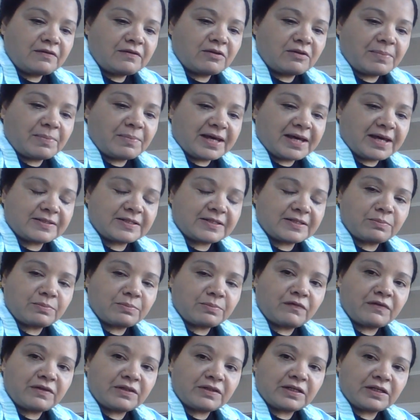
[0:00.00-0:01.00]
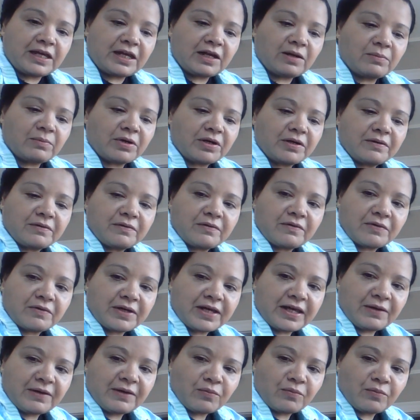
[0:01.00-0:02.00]
box is moving the camera.
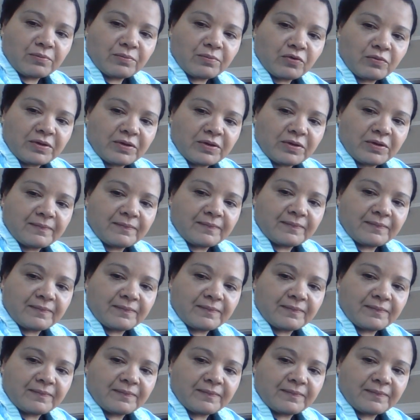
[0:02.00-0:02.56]
Okay, one moment.